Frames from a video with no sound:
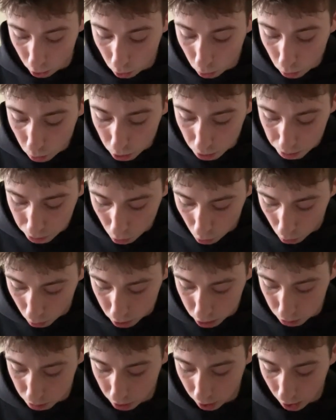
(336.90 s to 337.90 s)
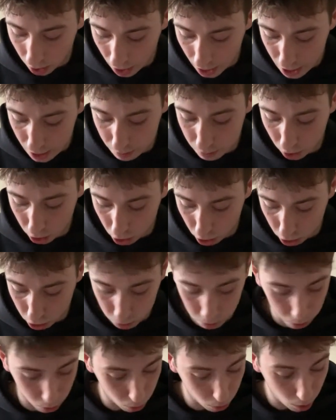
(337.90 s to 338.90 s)
all the more to proclaim the
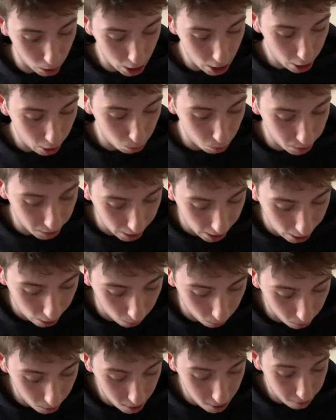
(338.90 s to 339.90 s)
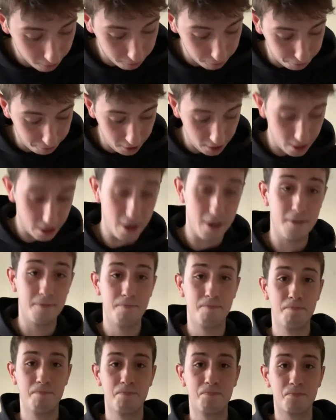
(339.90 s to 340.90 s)
gospel without fear.
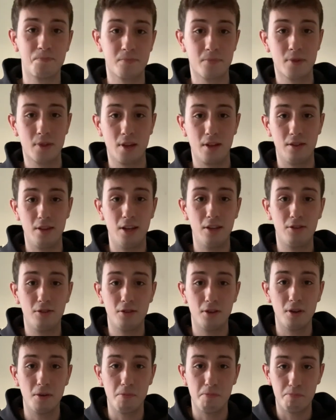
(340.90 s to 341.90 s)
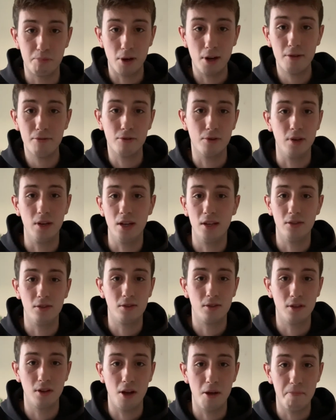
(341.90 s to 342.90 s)
This bravery
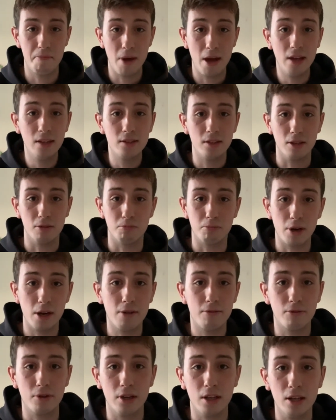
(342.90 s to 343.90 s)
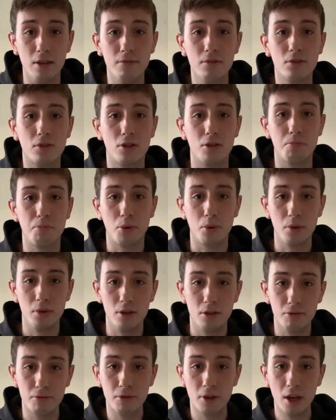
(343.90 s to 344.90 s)
is amazing. Bravery, even to the
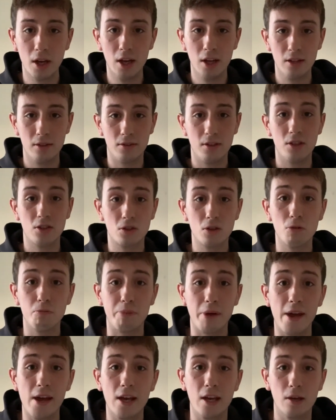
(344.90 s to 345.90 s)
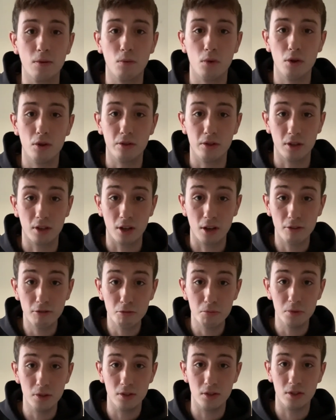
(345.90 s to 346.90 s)
point of disobeying what the
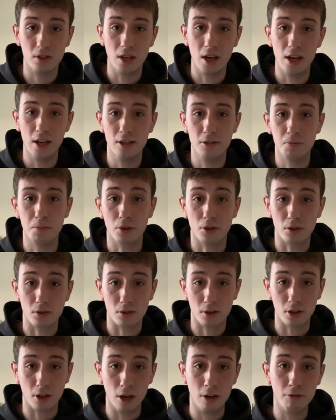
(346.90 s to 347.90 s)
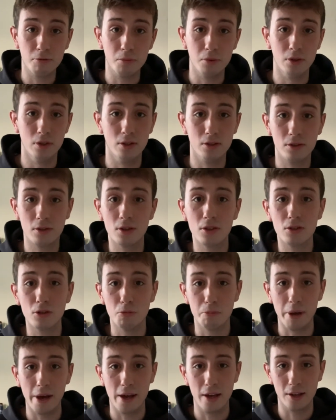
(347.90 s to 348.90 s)
government says because the government is
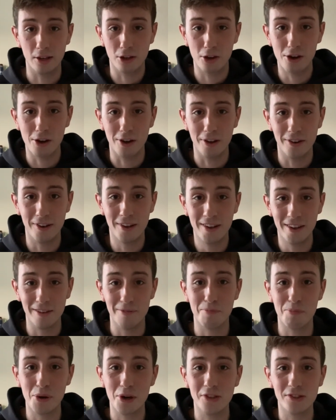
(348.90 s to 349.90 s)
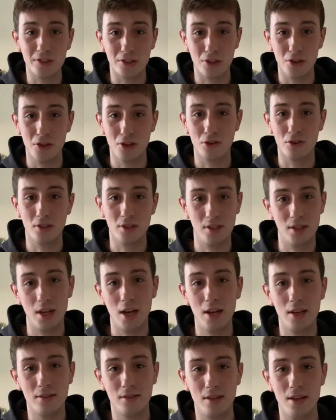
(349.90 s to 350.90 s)
disobeying God and persecuting
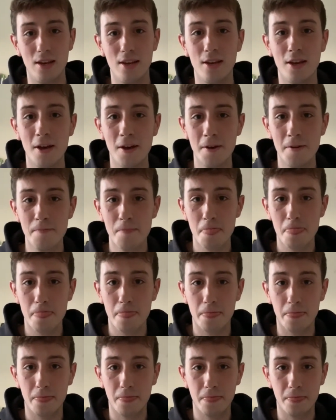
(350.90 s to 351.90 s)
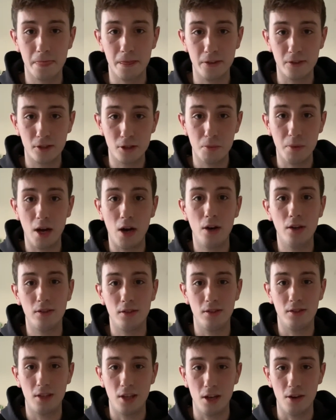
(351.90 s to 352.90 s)
Christianity. The
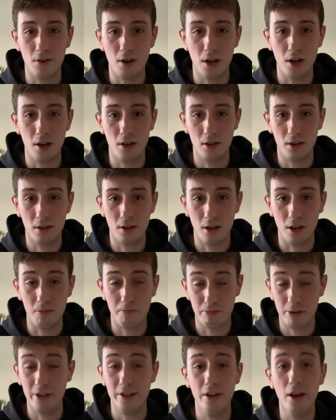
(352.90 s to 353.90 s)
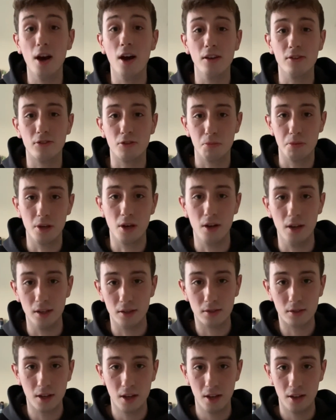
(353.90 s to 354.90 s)
similarities here are, are pretty nuts, to be
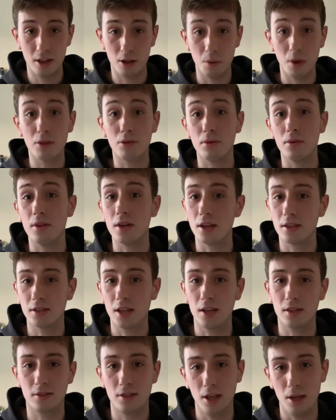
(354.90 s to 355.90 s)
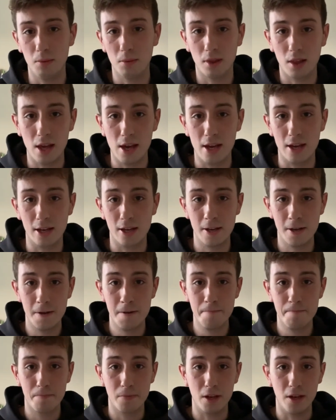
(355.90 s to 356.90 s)
honest. They went through the exact same thing.
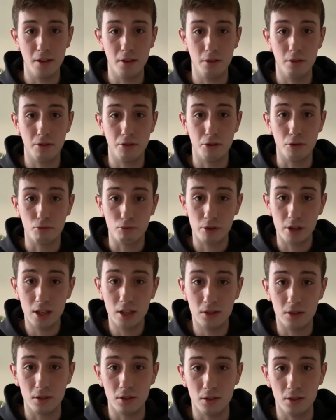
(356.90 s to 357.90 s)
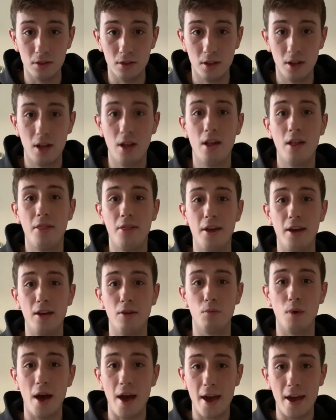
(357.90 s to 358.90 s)
And the reason they
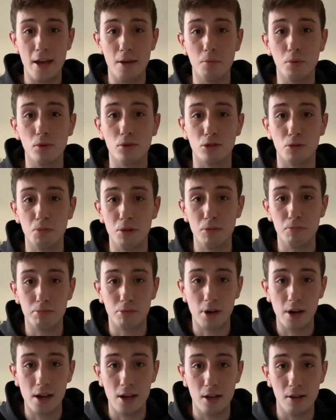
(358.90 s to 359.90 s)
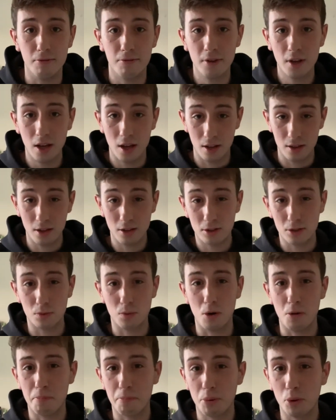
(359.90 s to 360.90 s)
were able to be brave, and this is
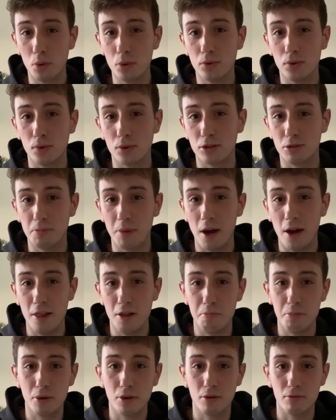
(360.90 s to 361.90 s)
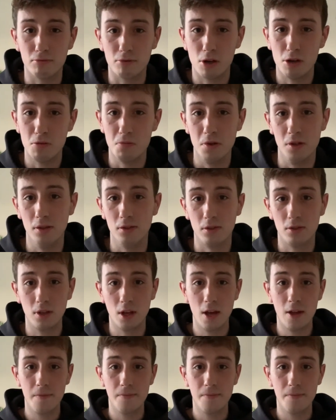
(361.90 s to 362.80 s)
what Paul talks about in the book of Romans,